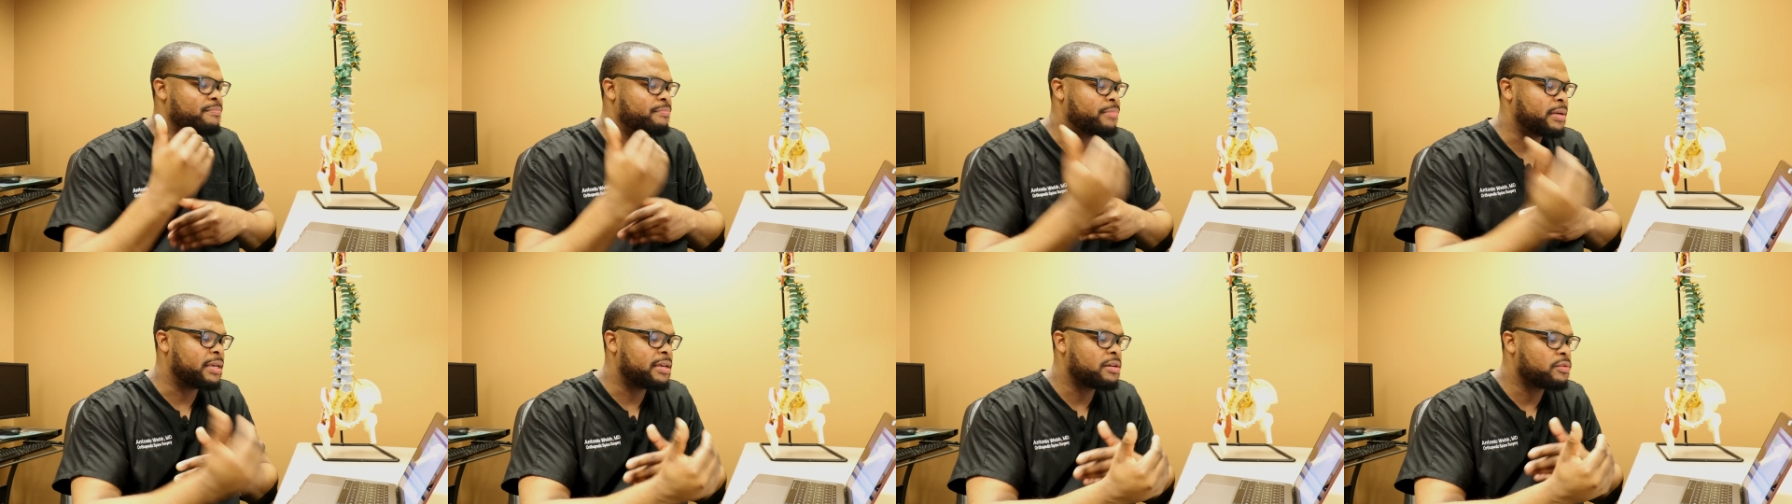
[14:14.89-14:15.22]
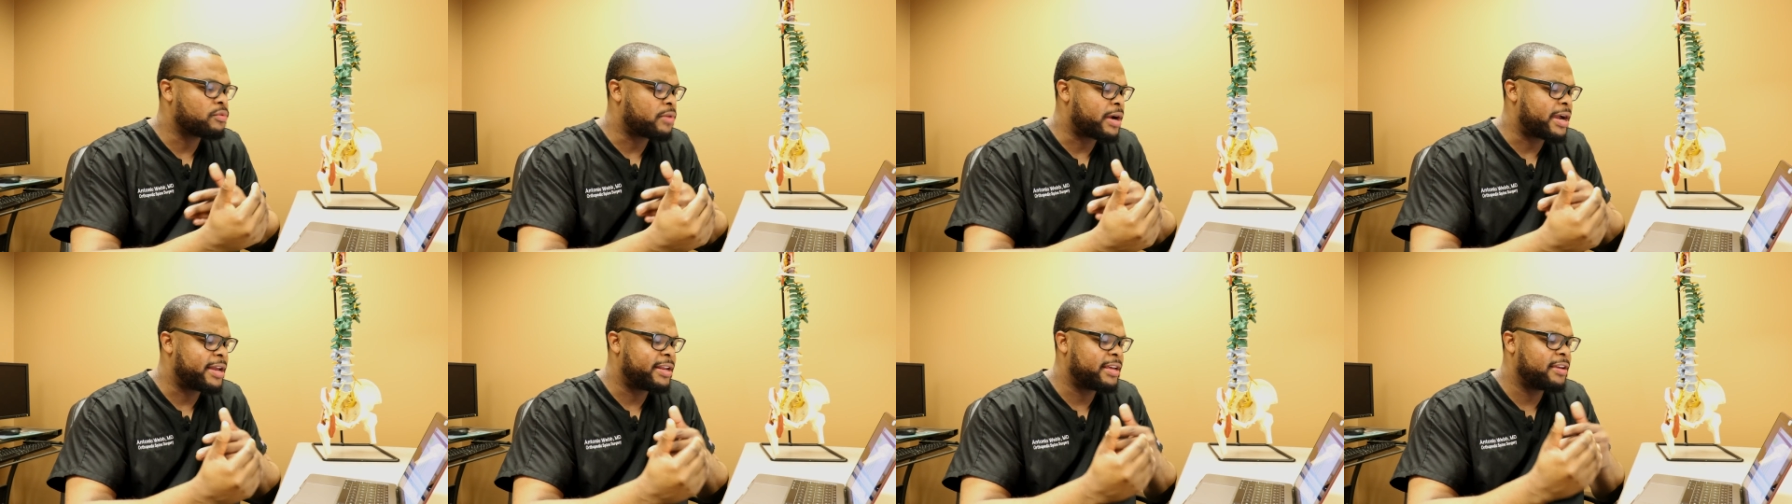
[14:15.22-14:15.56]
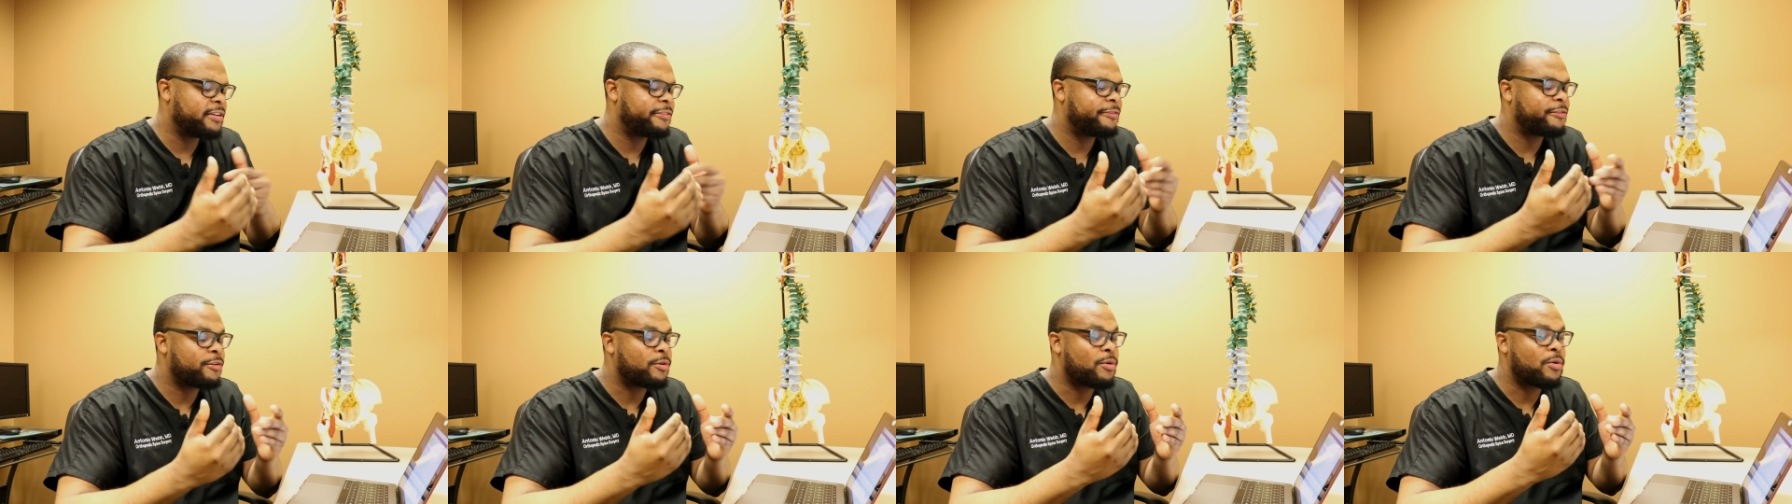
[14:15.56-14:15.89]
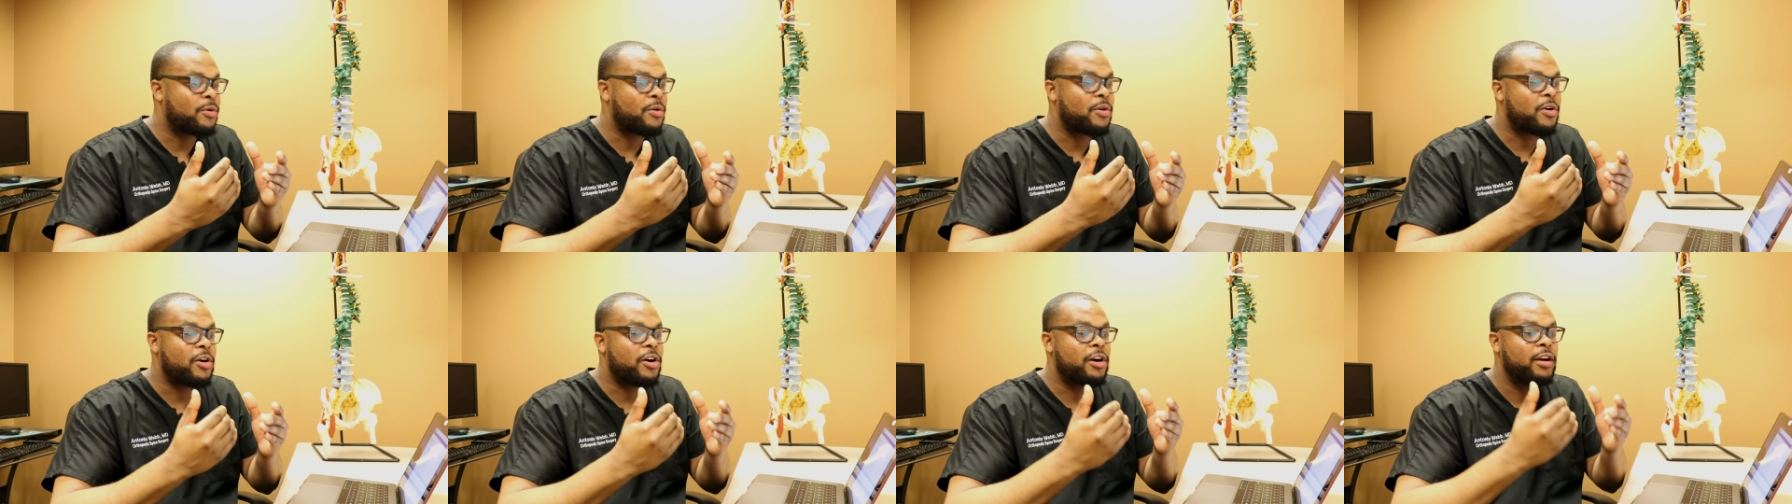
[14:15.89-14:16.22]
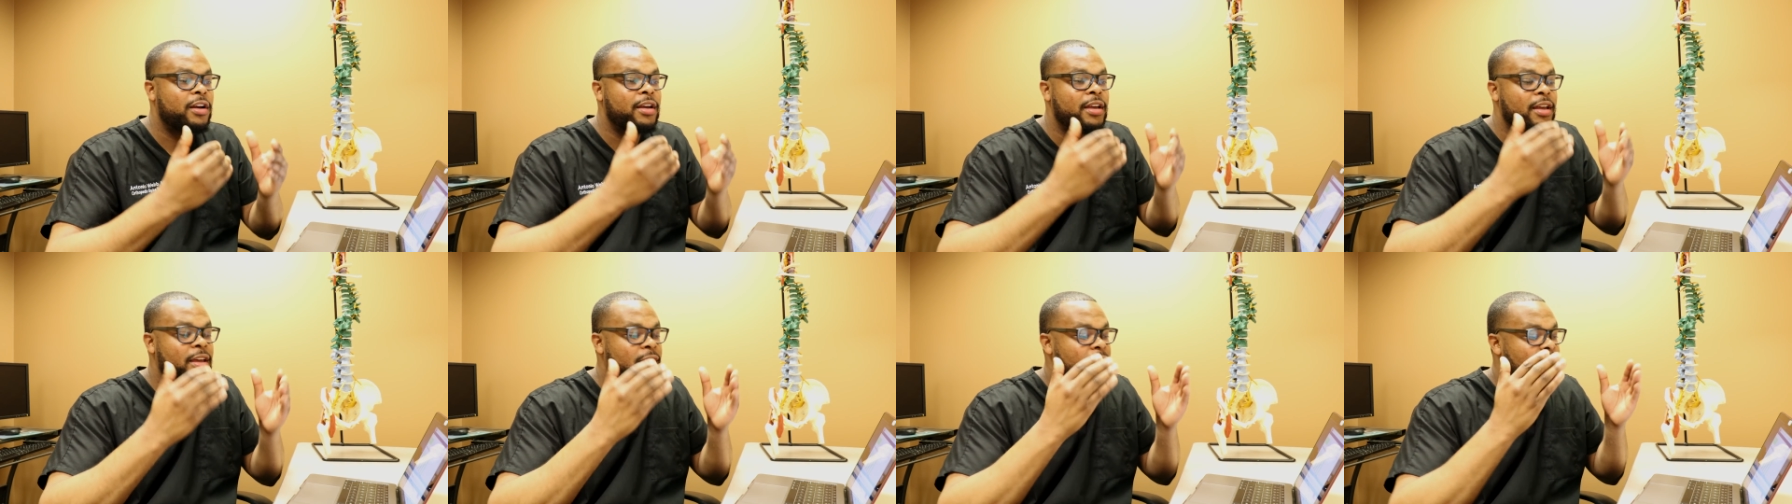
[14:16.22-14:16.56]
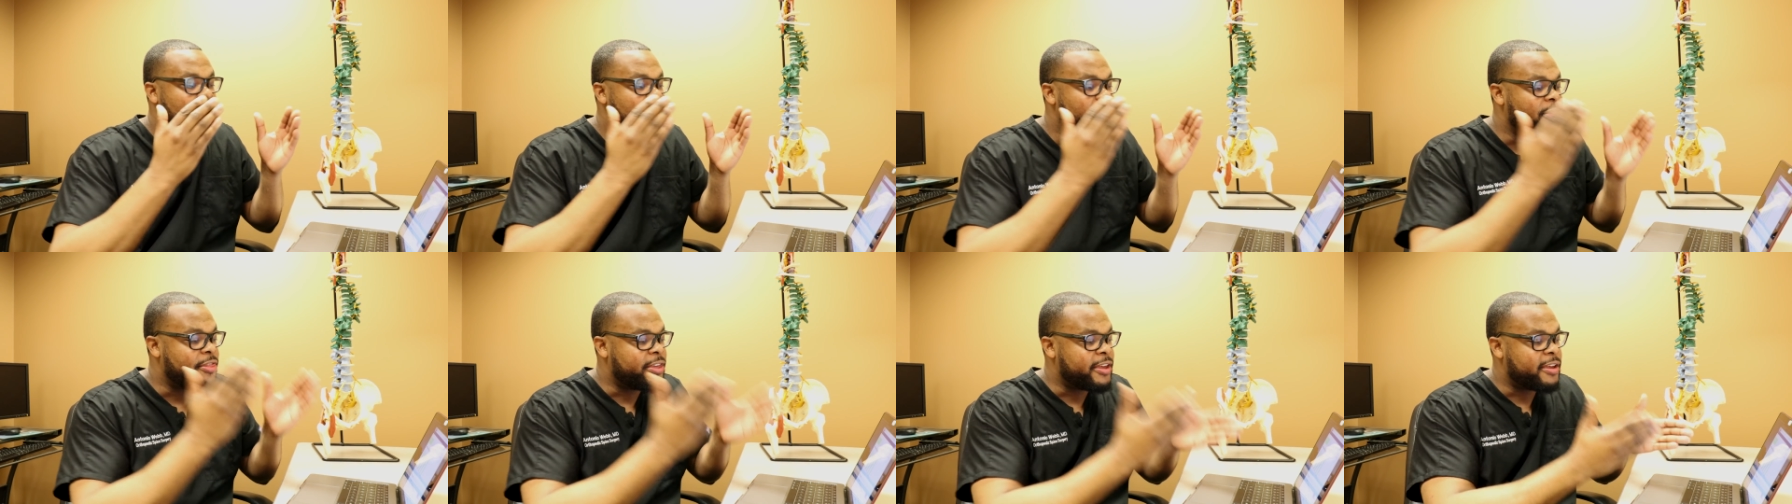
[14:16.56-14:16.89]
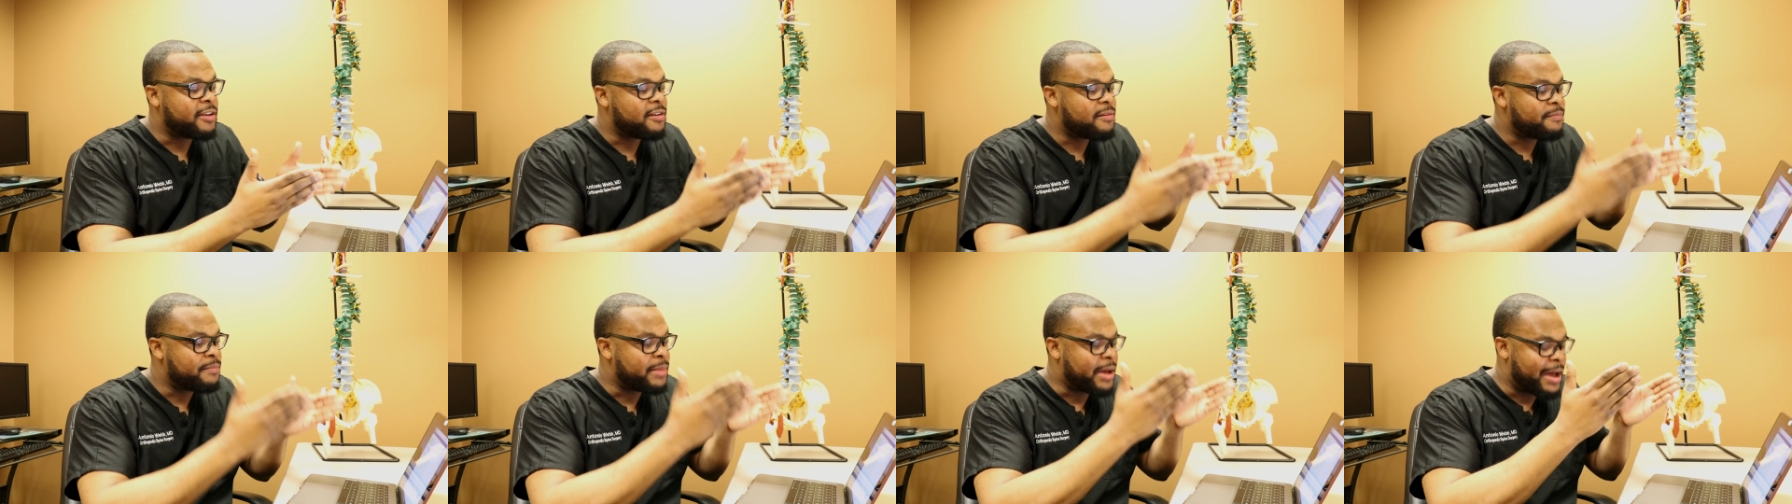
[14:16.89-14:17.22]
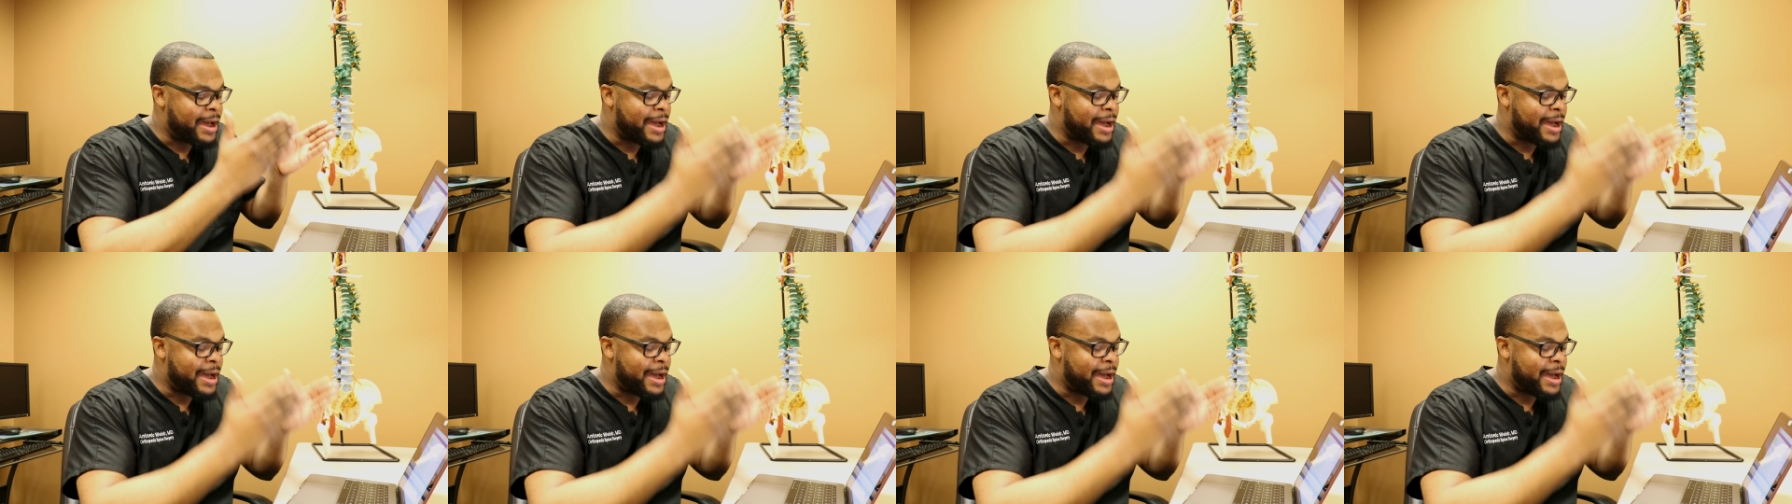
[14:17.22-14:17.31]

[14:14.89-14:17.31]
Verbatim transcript: Be ready for them